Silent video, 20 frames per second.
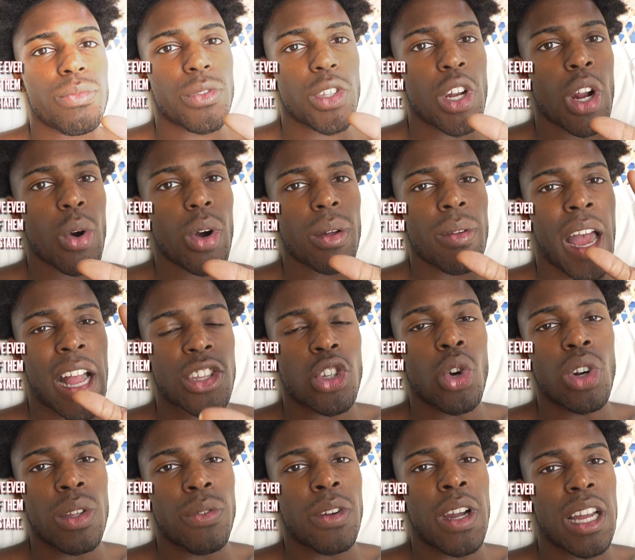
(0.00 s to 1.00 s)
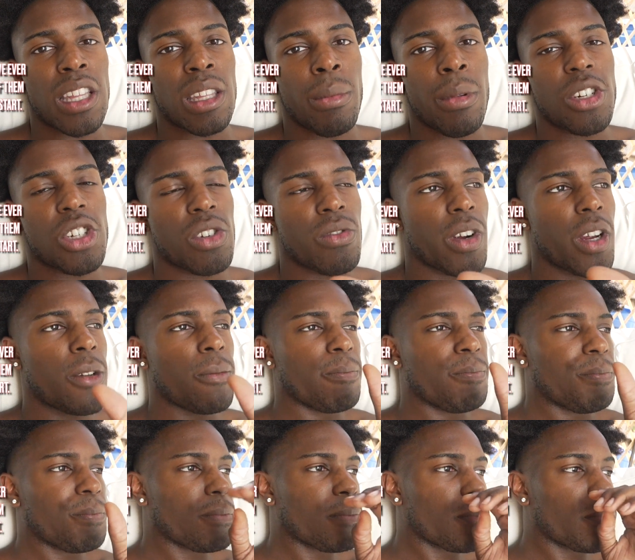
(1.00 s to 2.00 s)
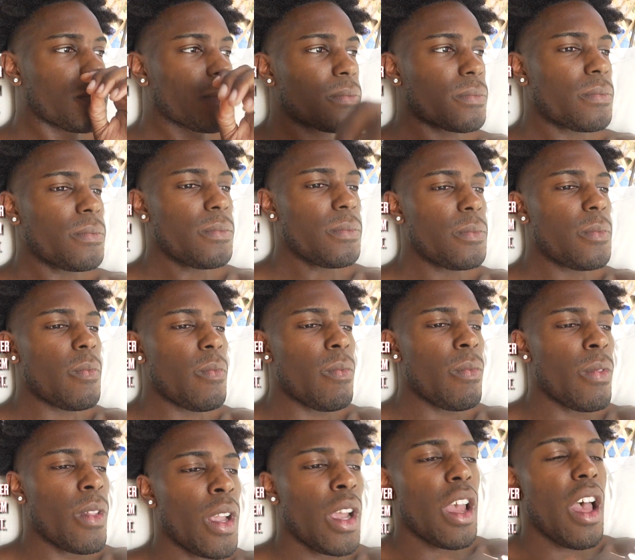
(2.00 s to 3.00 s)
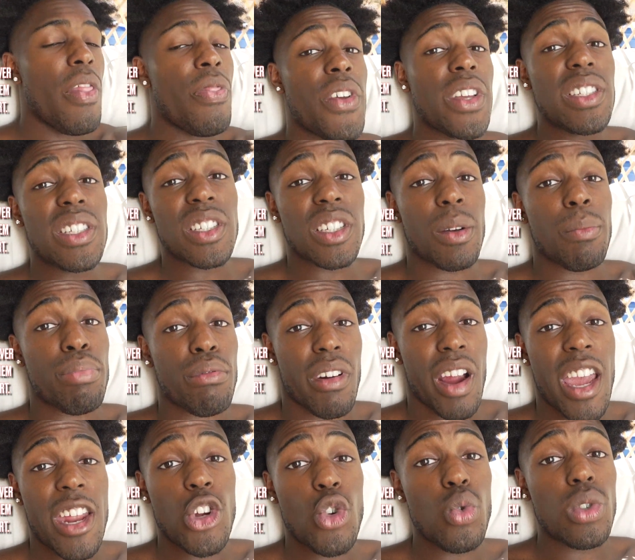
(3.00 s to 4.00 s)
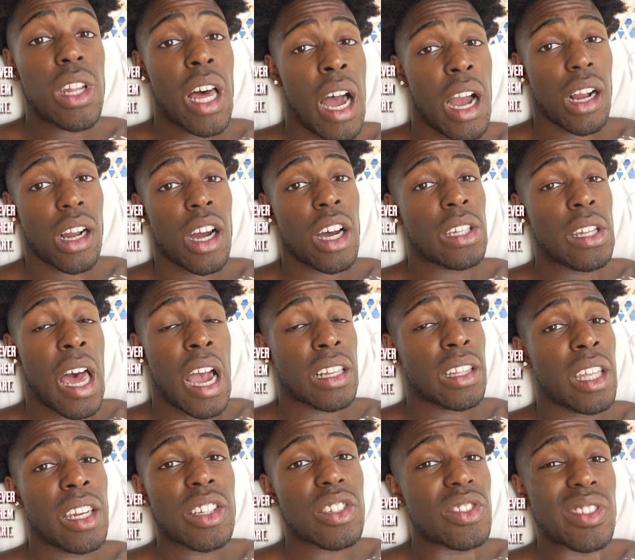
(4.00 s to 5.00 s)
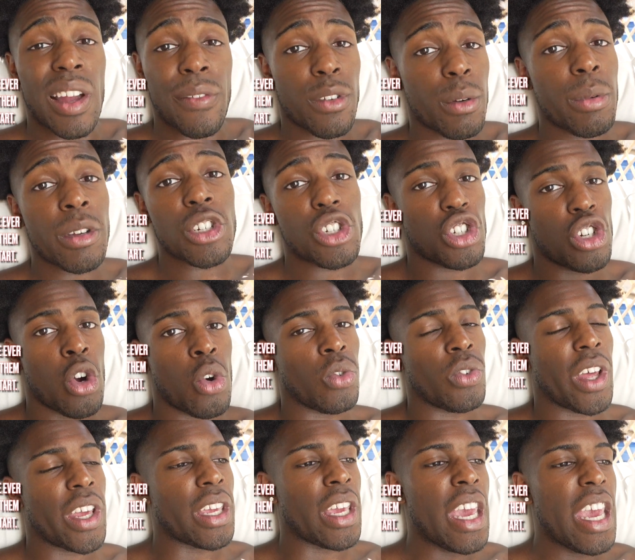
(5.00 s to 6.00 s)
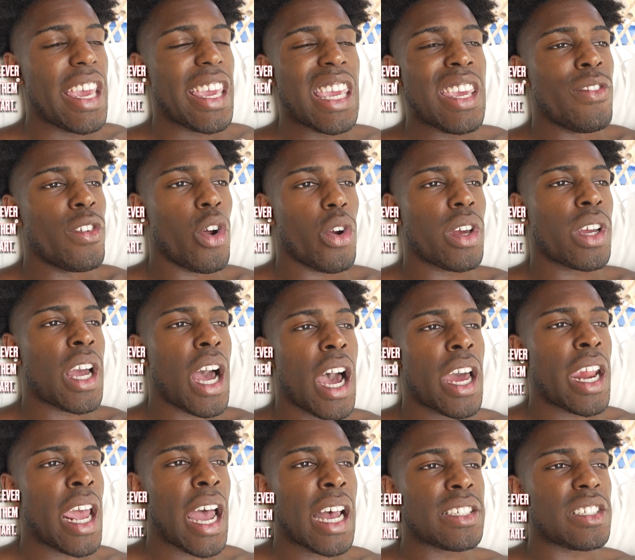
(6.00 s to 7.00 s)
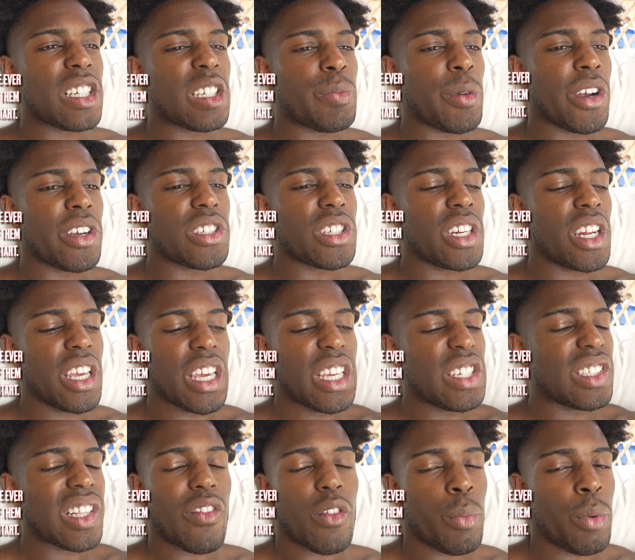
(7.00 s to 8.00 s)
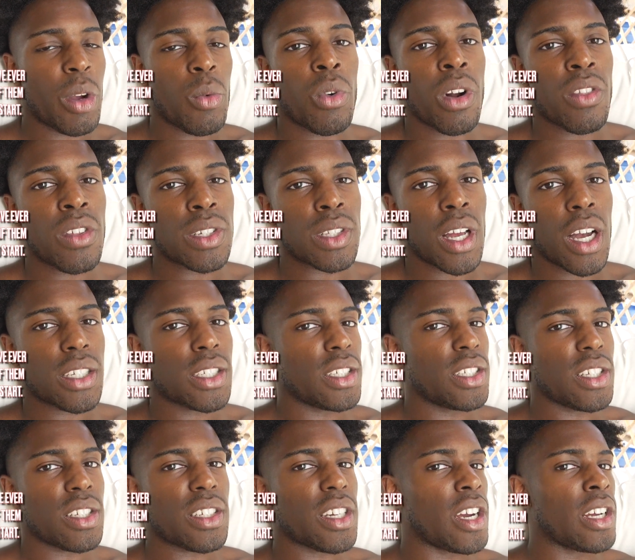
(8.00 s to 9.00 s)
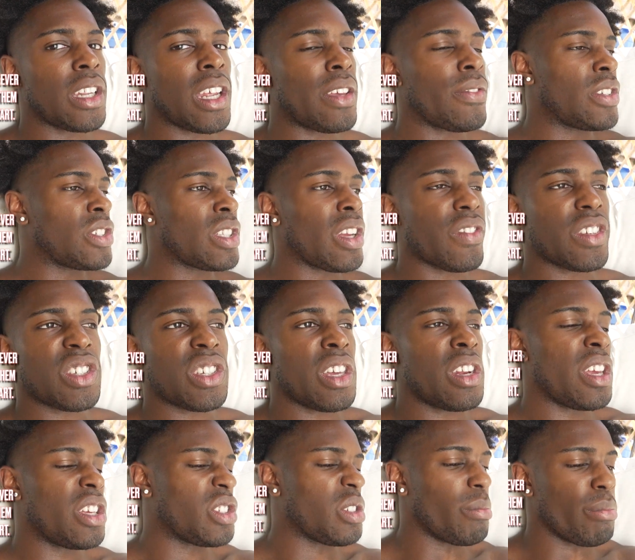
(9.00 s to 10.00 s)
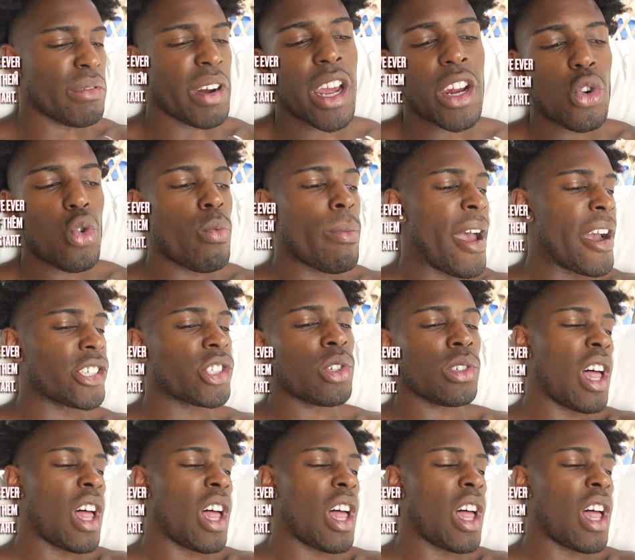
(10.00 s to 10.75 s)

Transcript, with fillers: you know what? I totally forgot to mention, right? This is a brand new lock, a lock that has never been shown. Like, even though the guy that has experience in it, he's never picked one of these locks in his entire life. He's never seen it. It's a brand new master